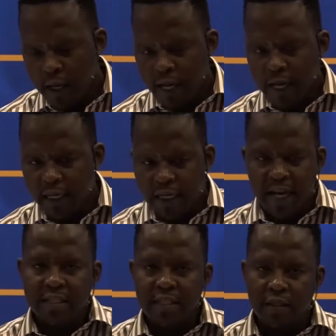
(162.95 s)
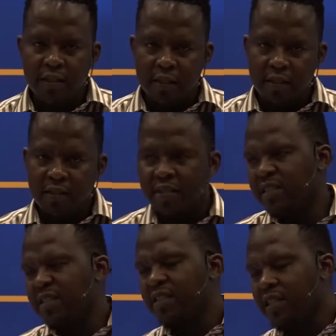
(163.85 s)
And in essence, it's
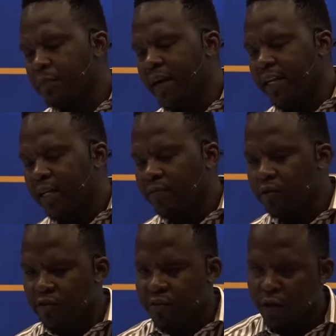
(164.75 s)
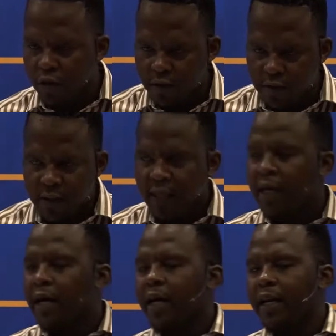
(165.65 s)
internet banking for your SIM cards.
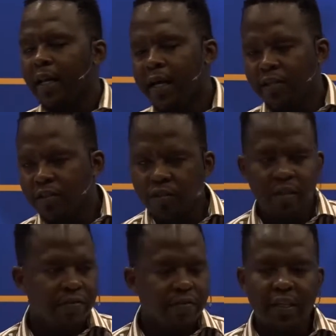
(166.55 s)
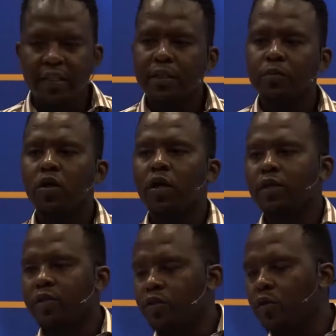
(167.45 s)
It allows you to configure the SIM
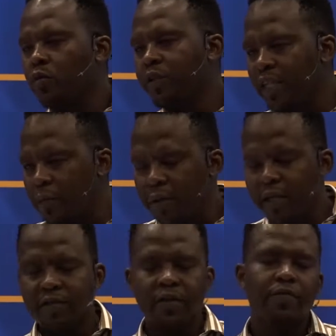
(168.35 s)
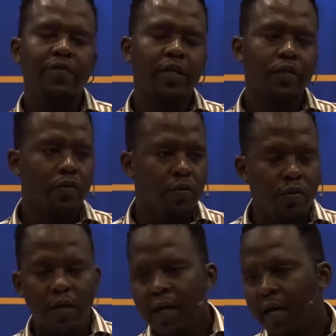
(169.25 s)
card, control which APN it's configured
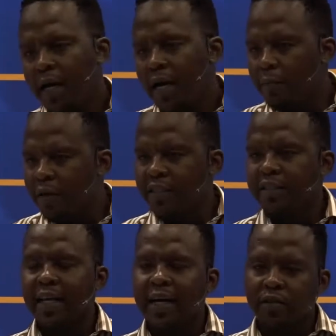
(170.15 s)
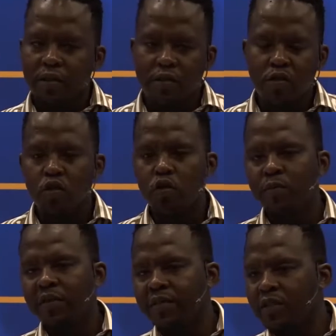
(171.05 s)
to, how much it's allowed to
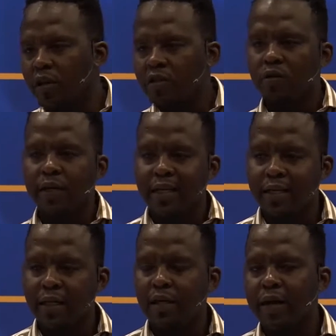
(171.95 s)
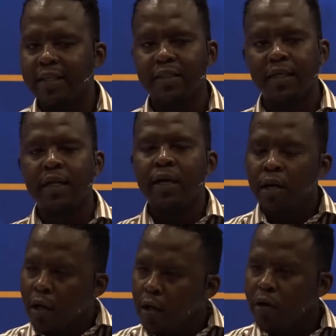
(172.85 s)
consume. If it starts doing anything erratic,
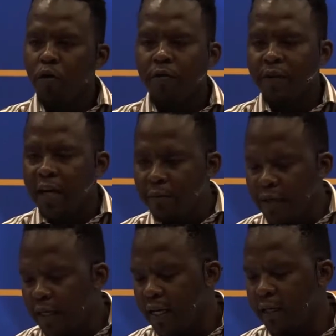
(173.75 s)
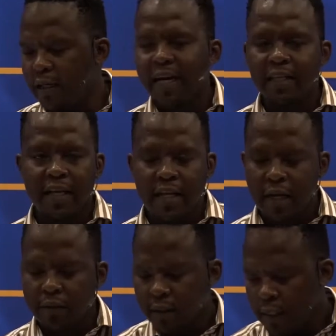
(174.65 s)
notify me and cut that
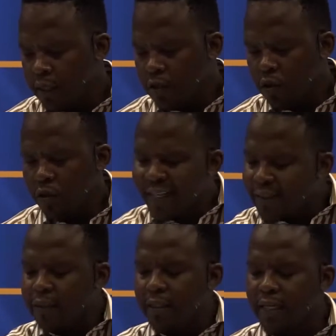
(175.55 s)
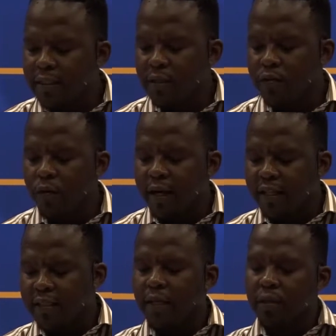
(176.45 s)
out. So that's in essence where
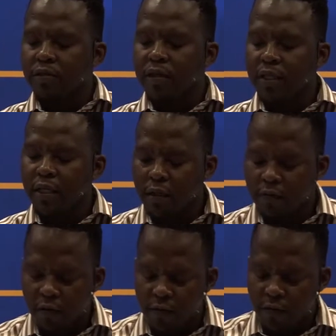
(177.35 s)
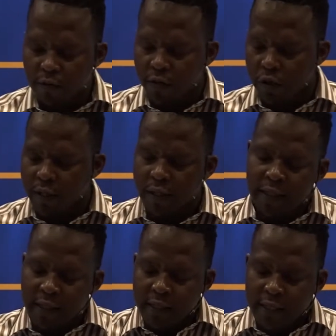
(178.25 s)
the telcos are thinking of going.
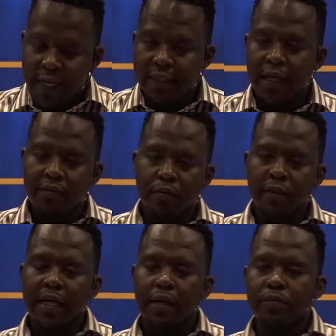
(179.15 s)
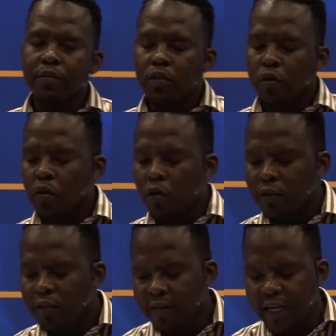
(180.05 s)
The next level becomes
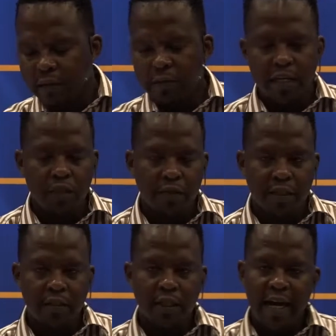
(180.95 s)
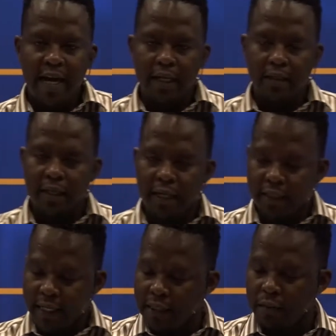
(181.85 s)
your device management and
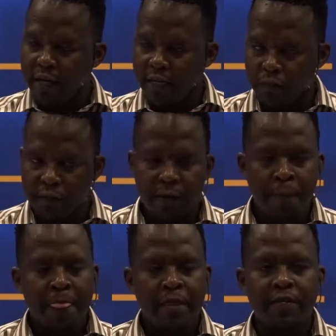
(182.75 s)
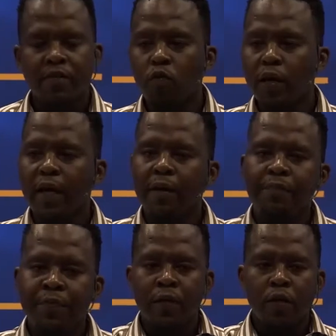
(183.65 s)
data management. This is where
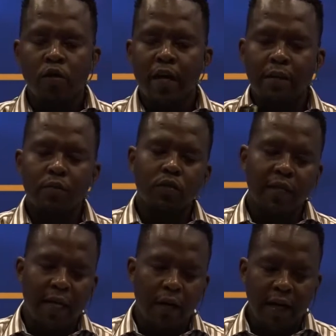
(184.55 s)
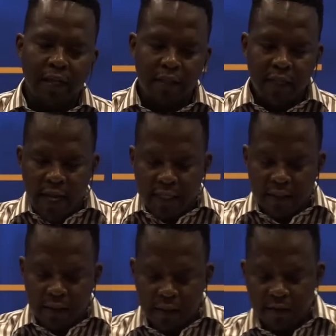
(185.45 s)
you're able to now actually
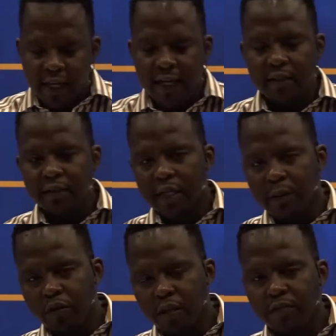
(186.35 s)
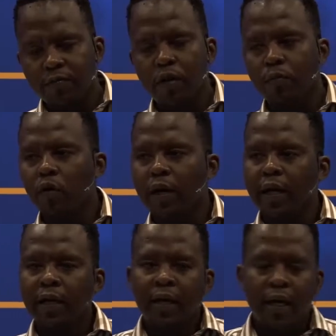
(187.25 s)
access the device, upgrade the
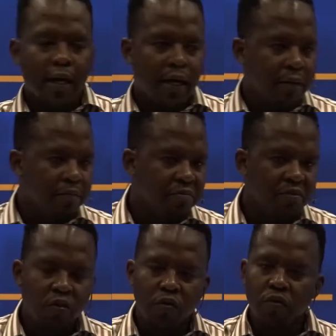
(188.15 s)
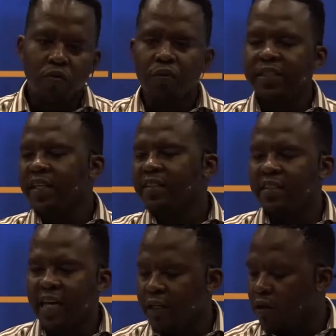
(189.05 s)
firmware, do resets,
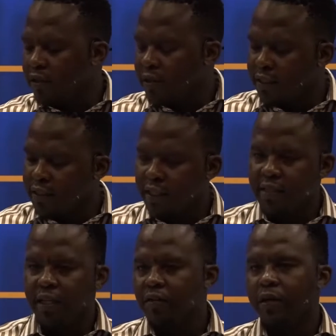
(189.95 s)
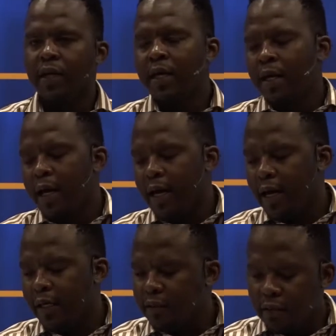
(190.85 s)
diagnostics, etc.
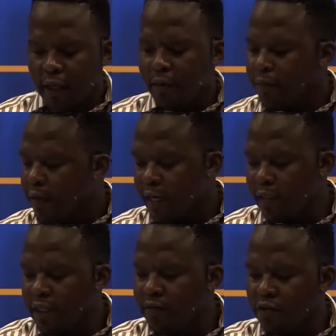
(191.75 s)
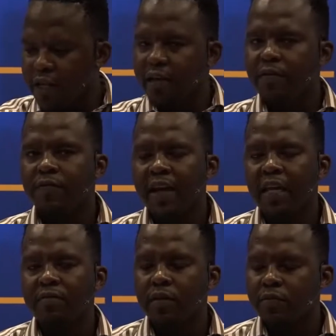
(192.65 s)
And yeah, that gives you that fair
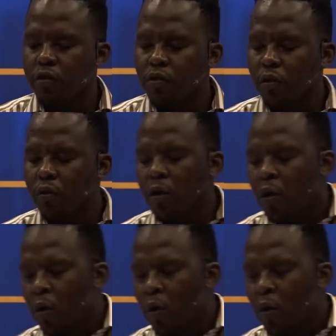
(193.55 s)
level of control.